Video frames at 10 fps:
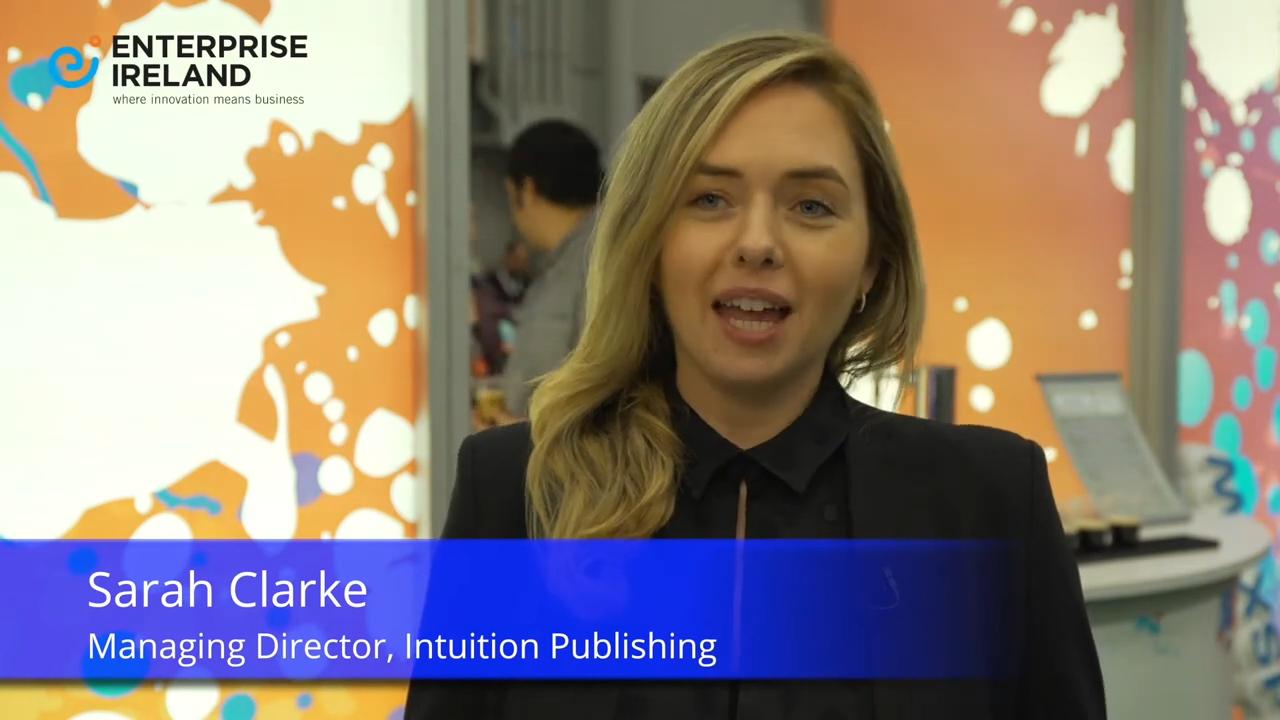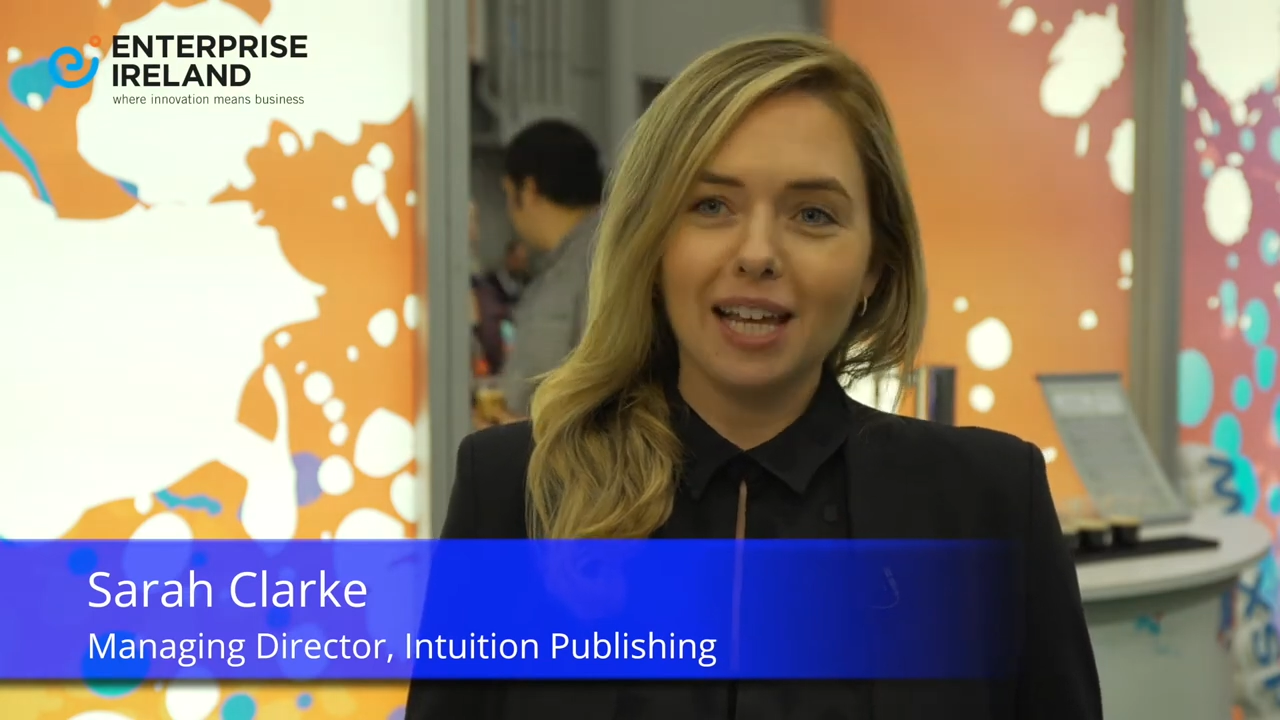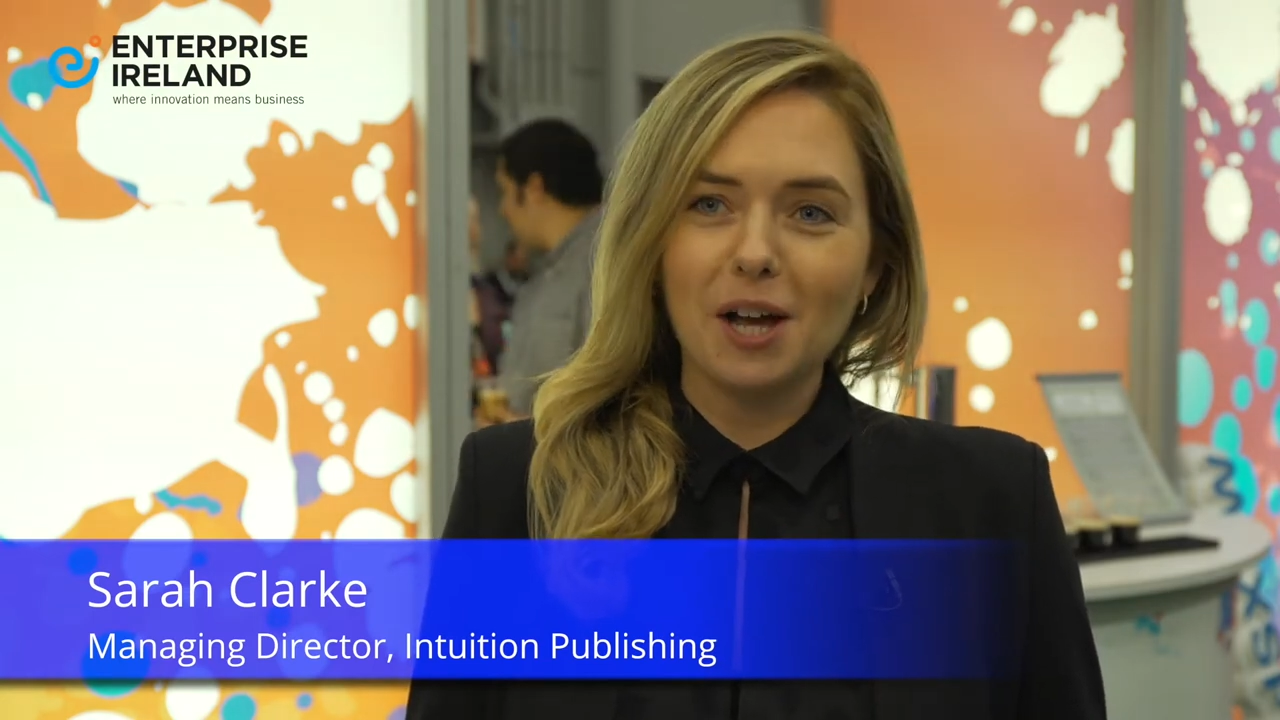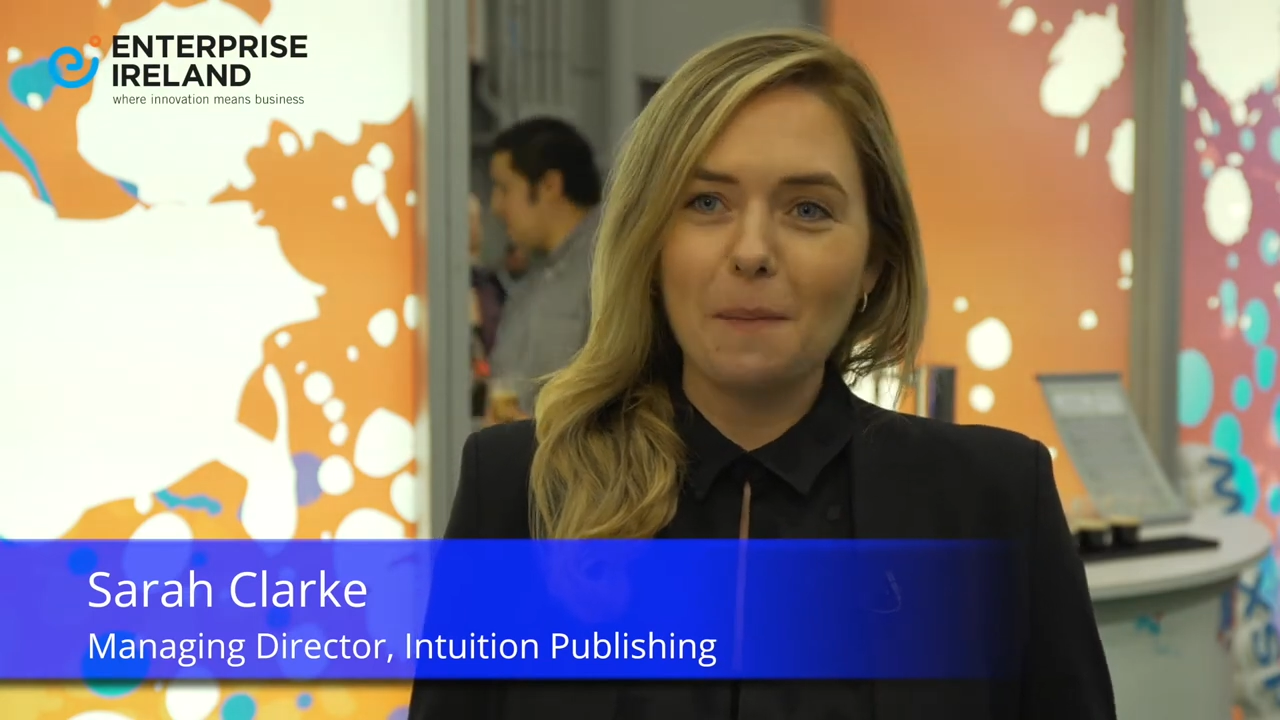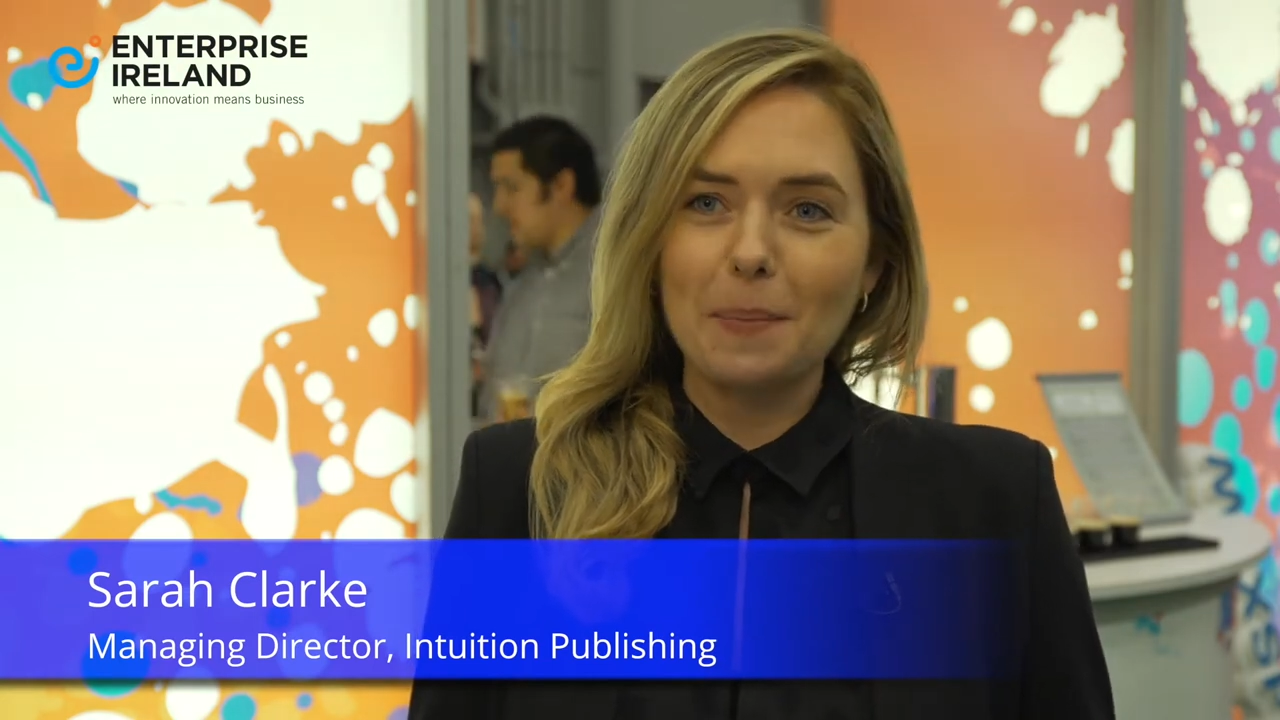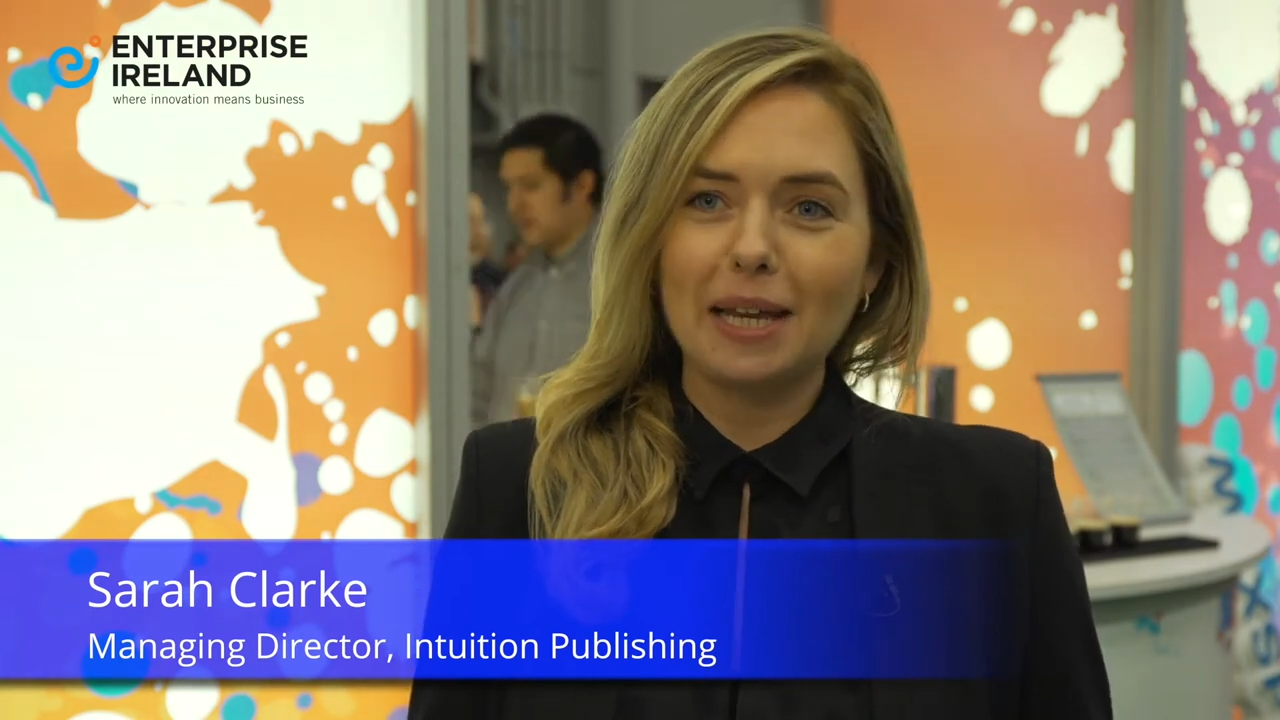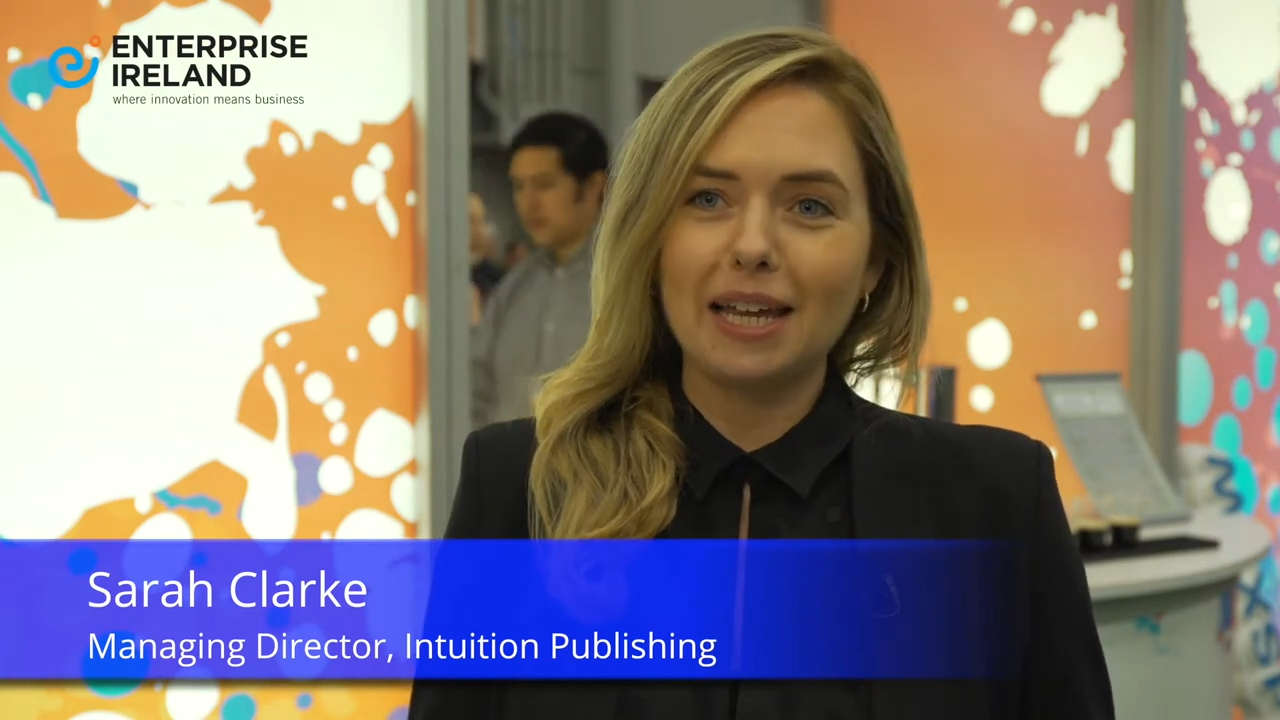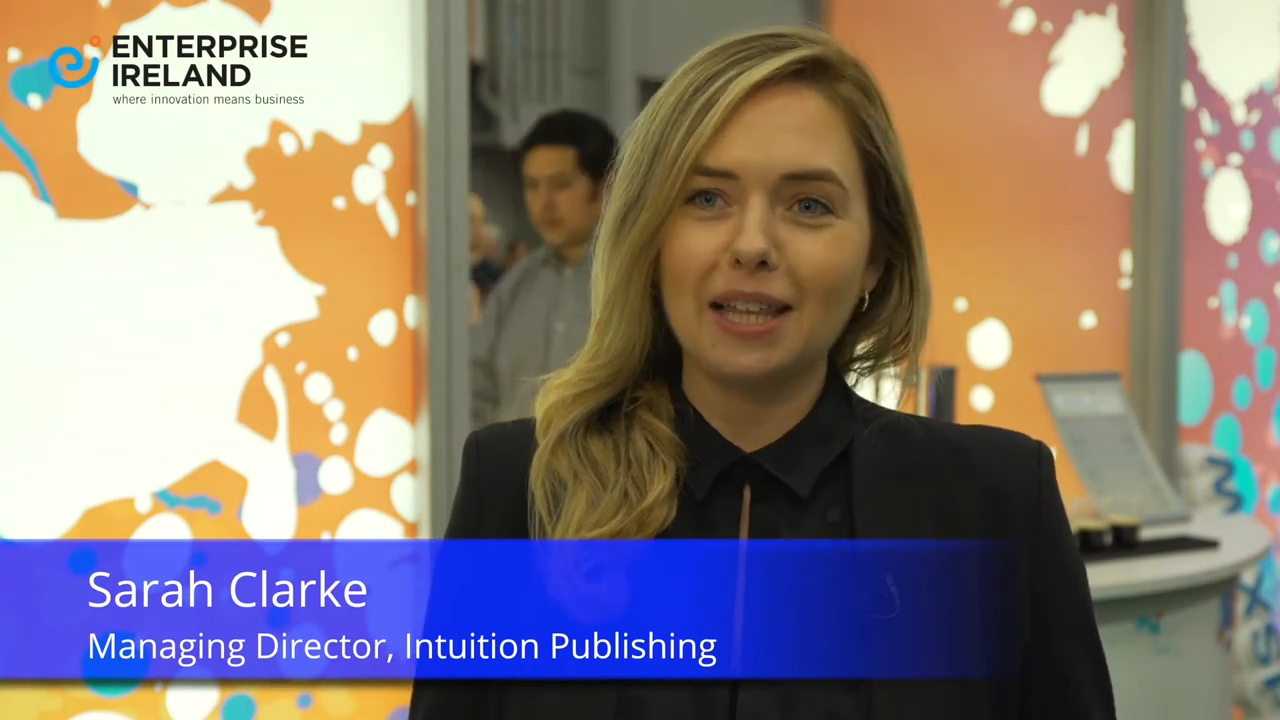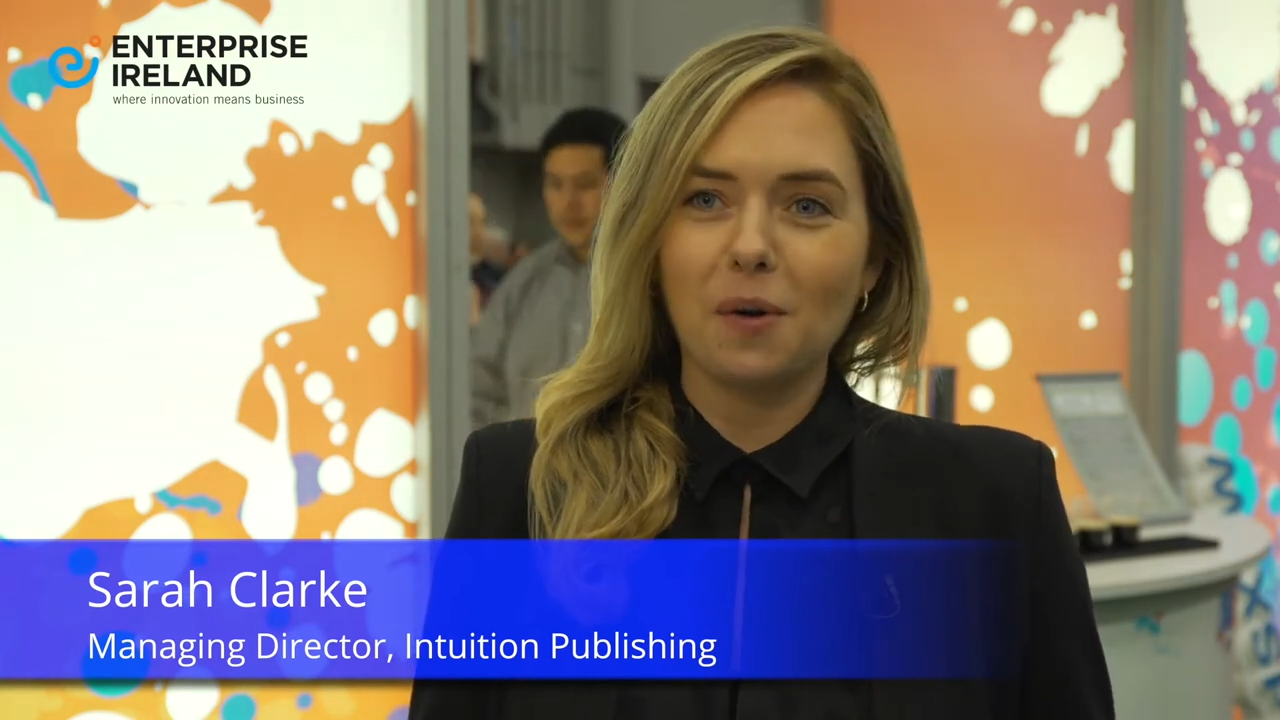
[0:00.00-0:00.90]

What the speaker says: any company